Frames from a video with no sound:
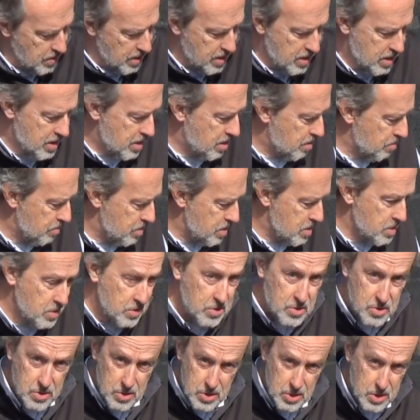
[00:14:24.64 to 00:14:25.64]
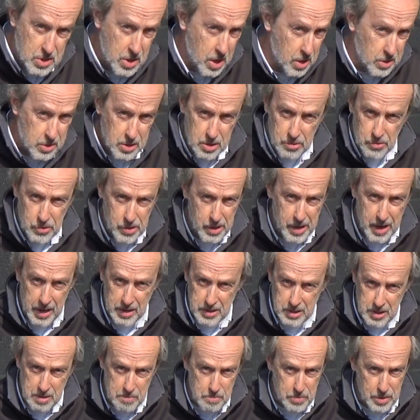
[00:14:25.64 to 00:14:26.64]
how it is such a
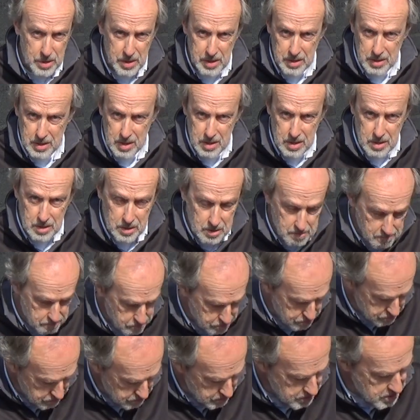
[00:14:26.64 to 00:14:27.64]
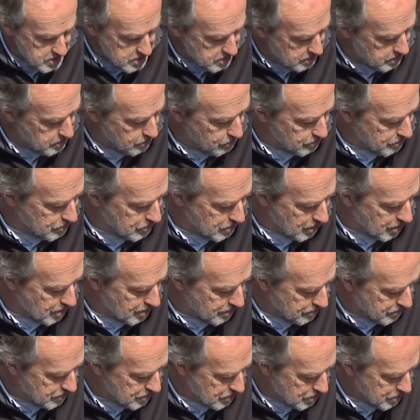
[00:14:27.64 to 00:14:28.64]
relaxing bike. It completely looks
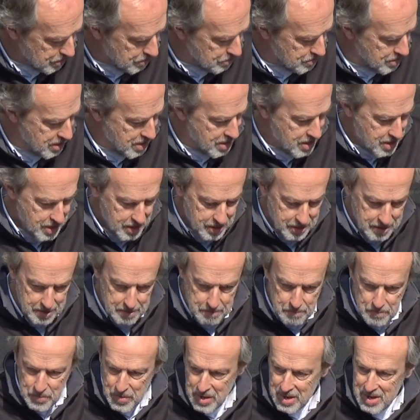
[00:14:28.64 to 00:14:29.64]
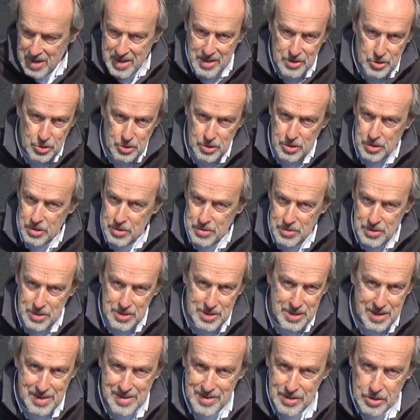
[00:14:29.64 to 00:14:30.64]
after you. As soon as you
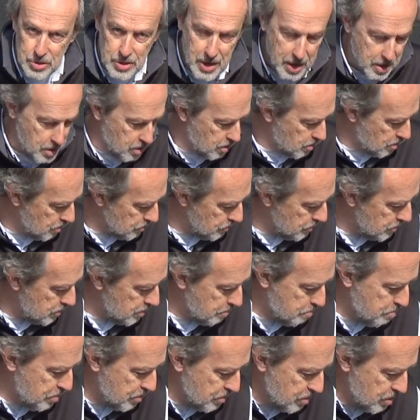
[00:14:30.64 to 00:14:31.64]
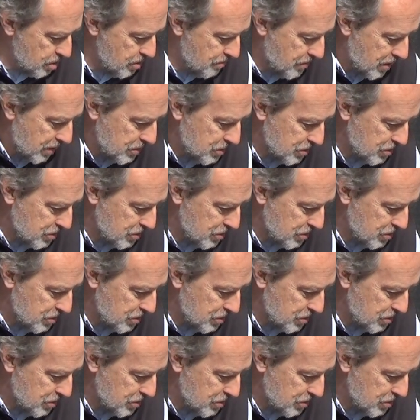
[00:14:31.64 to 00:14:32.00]
turn, it's that Honda perv I